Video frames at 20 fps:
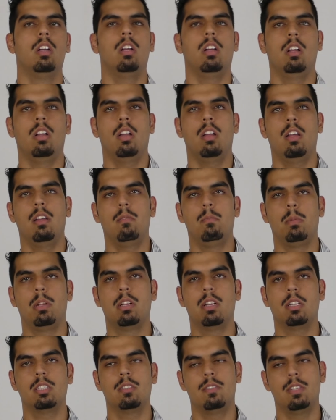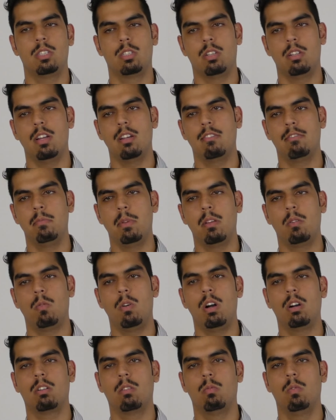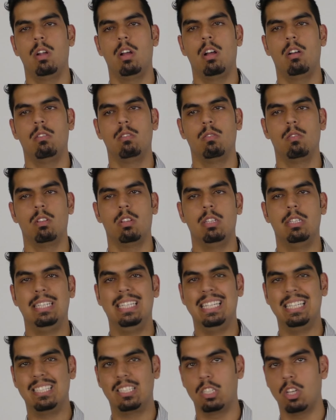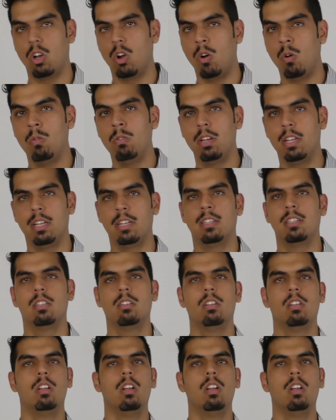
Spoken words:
And because of this, a lot of men walk around disowning